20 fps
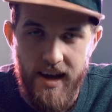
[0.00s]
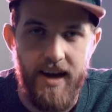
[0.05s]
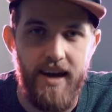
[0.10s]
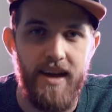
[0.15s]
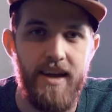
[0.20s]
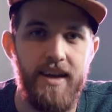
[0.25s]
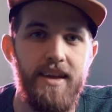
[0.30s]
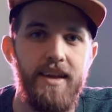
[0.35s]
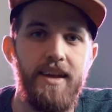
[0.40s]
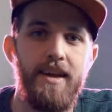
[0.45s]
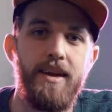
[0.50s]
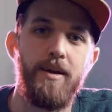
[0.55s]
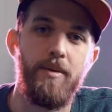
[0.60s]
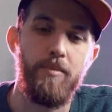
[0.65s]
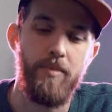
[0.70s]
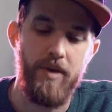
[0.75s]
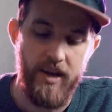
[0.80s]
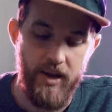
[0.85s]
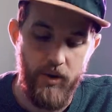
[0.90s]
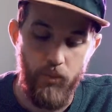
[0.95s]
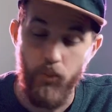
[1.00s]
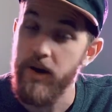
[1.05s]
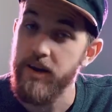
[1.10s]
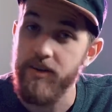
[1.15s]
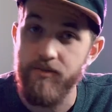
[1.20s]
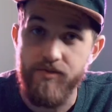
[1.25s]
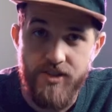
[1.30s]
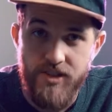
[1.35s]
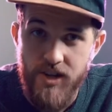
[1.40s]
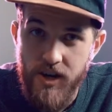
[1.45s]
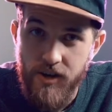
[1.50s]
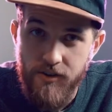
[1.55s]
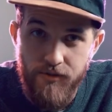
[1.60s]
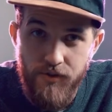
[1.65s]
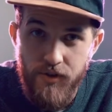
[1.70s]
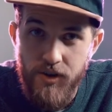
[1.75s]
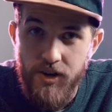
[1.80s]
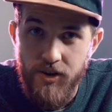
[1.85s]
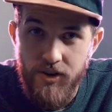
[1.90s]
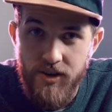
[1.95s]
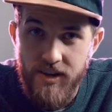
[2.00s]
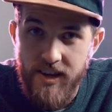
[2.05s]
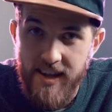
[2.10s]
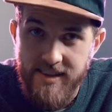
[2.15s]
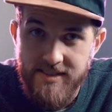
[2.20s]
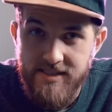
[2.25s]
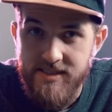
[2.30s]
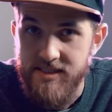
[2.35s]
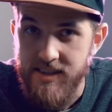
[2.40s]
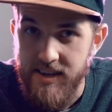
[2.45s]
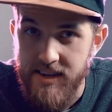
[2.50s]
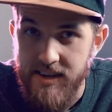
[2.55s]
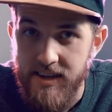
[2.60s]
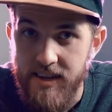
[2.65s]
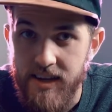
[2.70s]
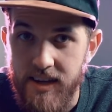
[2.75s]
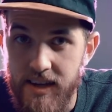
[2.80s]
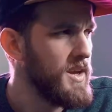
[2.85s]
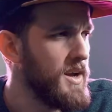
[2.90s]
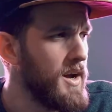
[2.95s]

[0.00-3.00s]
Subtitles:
I am a wedding photographer here in Kansas City.